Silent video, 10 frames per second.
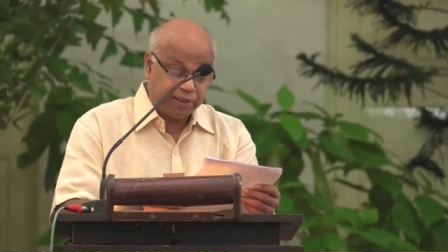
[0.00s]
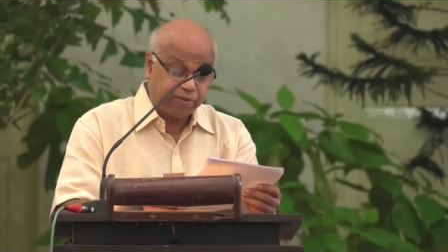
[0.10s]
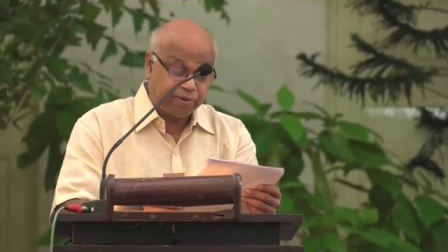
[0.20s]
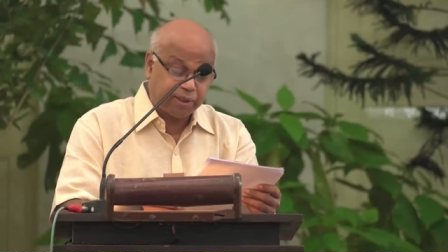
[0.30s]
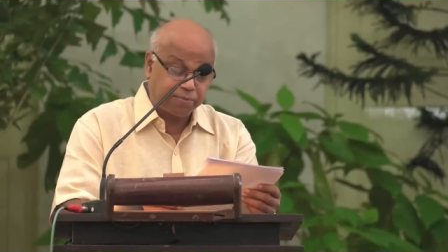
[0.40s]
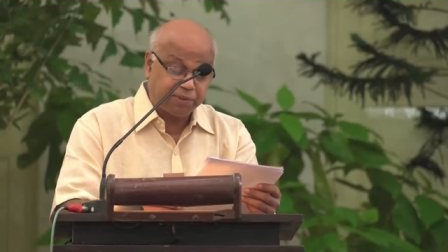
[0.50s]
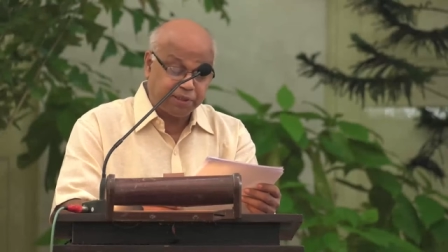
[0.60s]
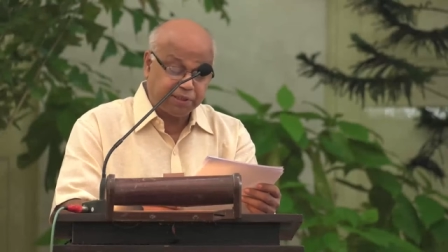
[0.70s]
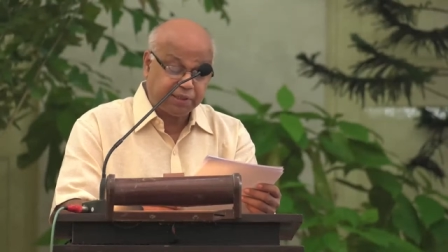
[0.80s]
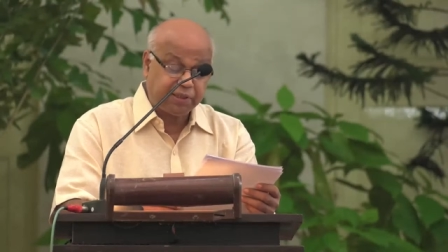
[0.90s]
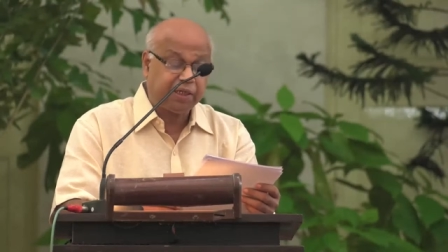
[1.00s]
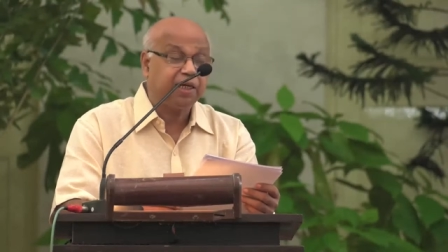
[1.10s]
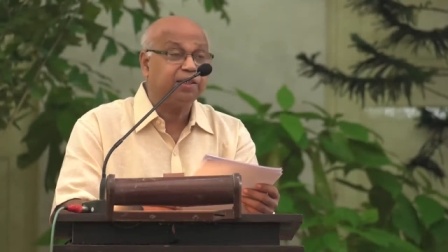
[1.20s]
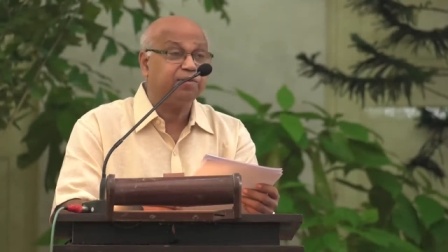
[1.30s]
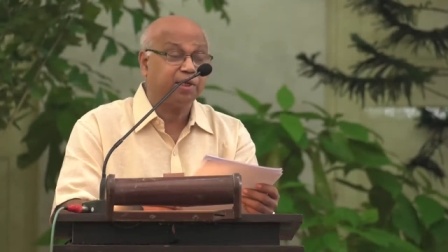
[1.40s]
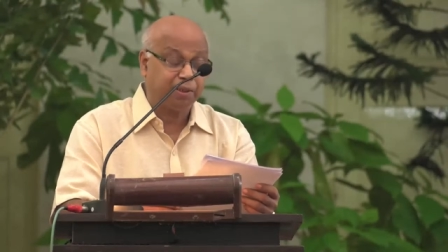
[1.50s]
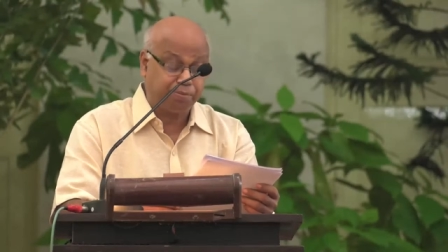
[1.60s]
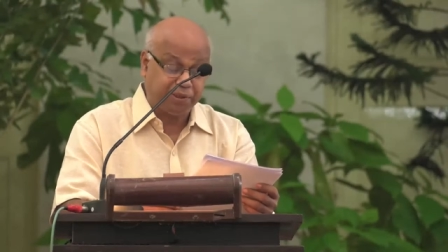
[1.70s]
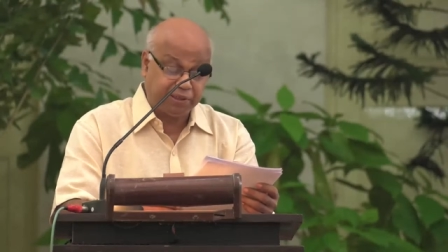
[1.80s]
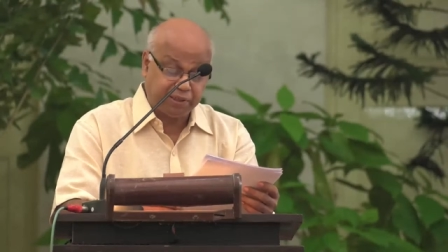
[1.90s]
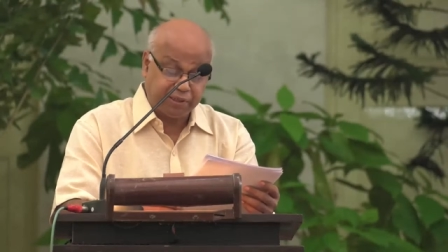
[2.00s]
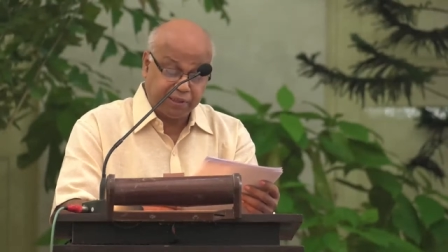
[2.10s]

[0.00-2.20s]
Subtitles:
to have mercy and to have pity.